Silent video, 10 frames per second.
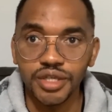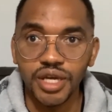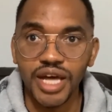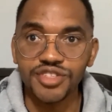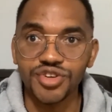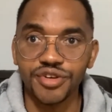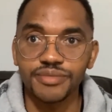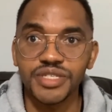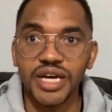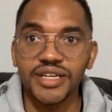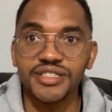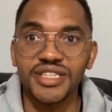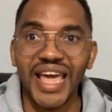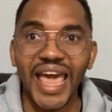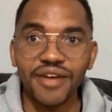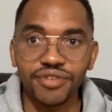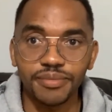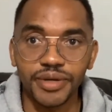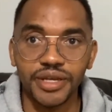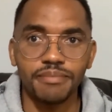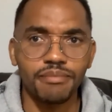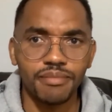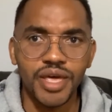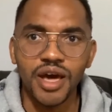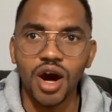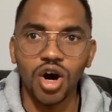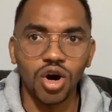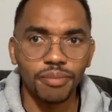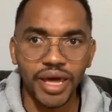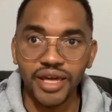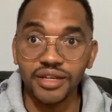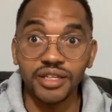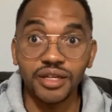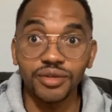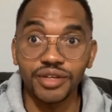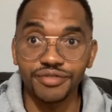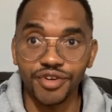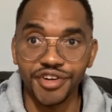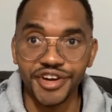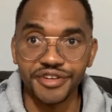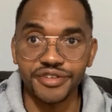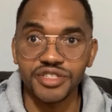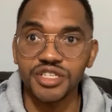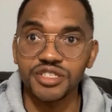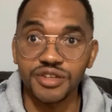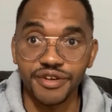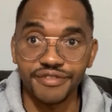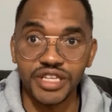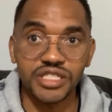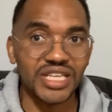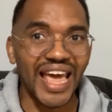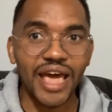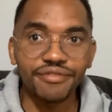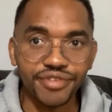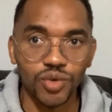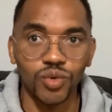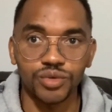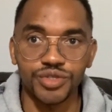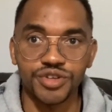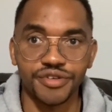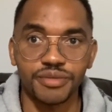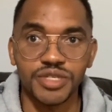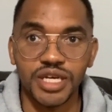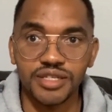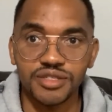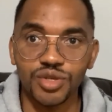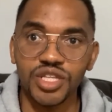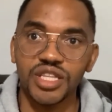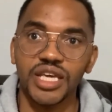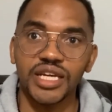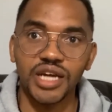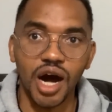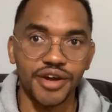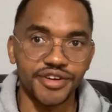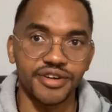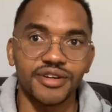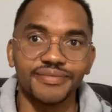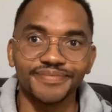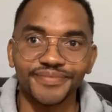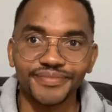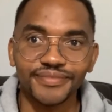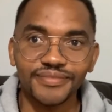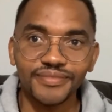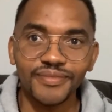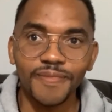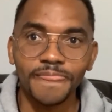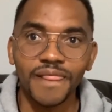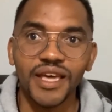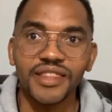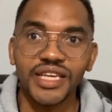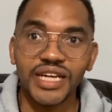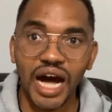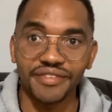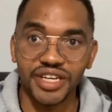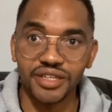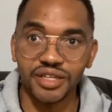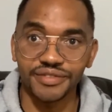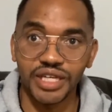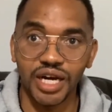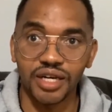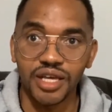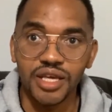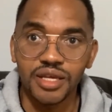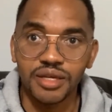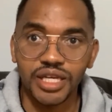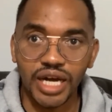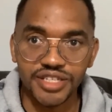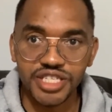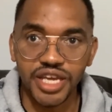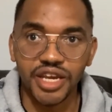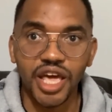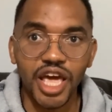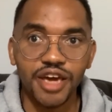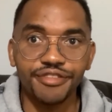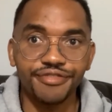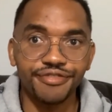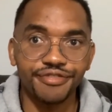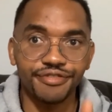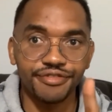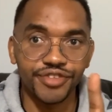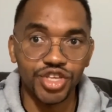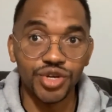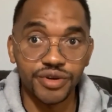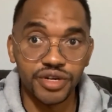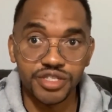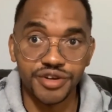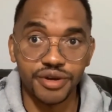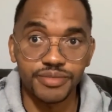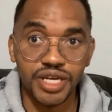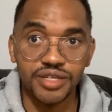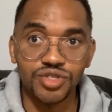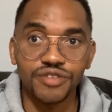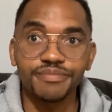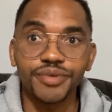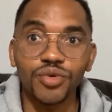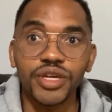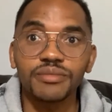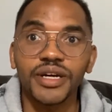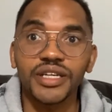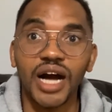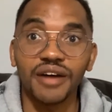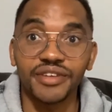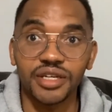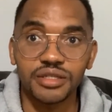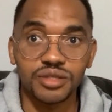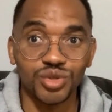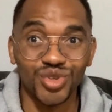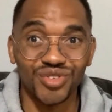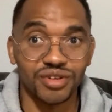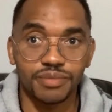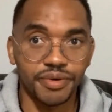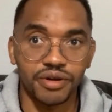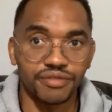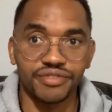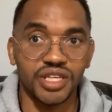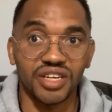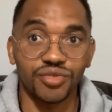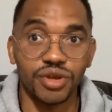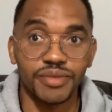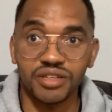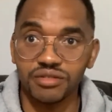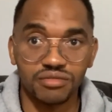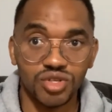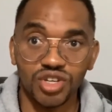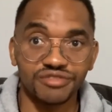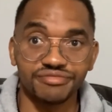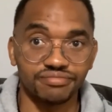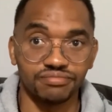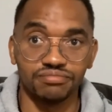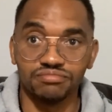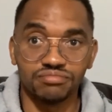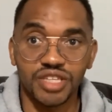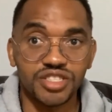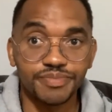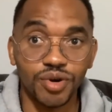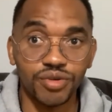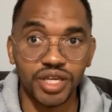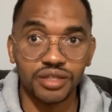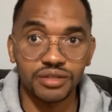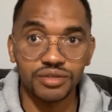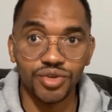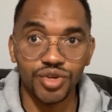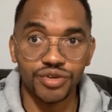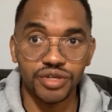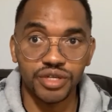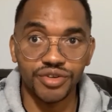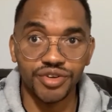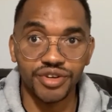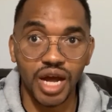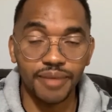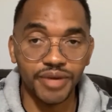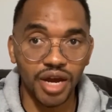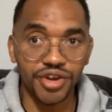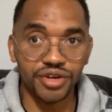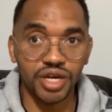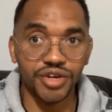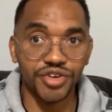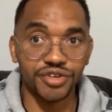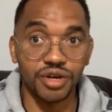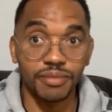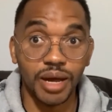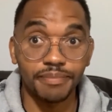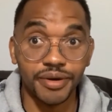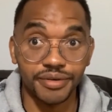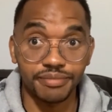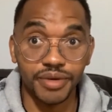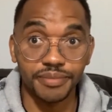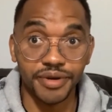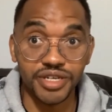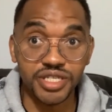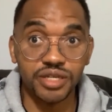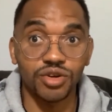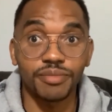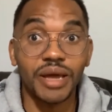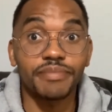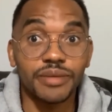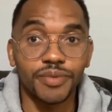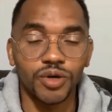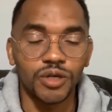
and circumcised everybody, all men, including foreigners, his servants, everyone was circumcised so that they can honor the covenant of God. God said, if you are not circumcised, you have broken my covenant. So you're not part of the agreement. You have, it's broken you're you're I'm not your God, you're not my per, my person or my people.